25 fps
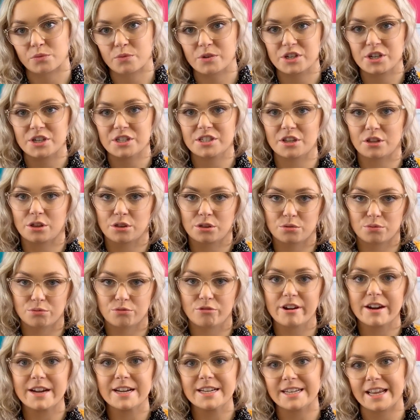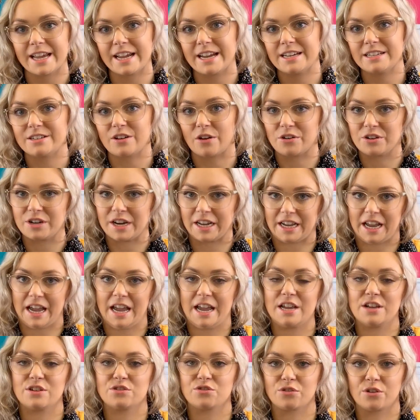which is a 3D
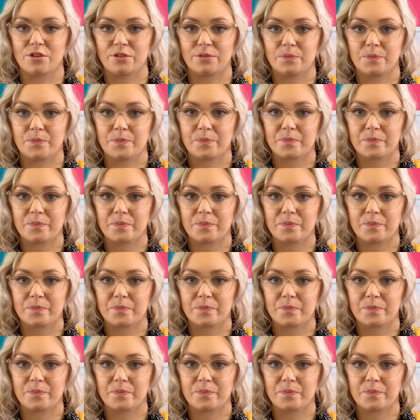dodecahedron.